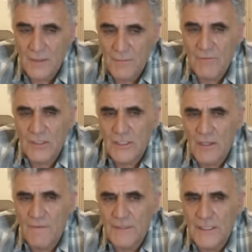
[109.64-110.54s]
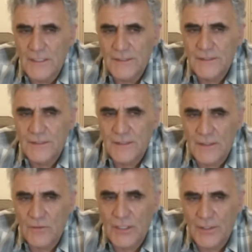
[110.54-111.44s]
But what love is,
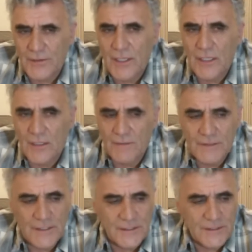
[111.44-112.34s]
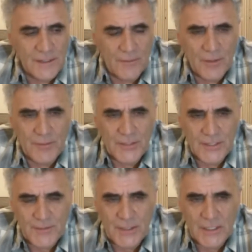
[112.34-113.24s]
and what I think love is, I'm going to be
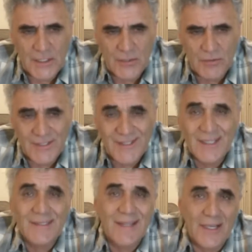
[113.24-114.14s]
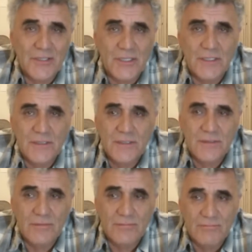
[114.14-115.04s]
speaking to the 6
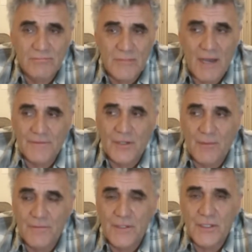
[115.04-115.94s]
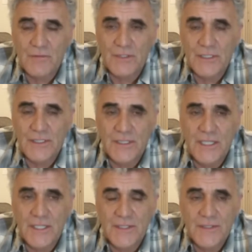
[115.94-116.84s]
sections after I'm finished with these
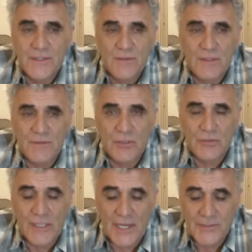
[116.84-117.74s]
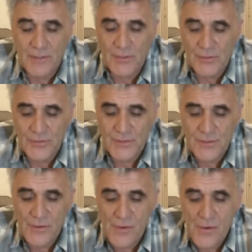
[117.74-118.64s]
deeds, when we go to the attributes.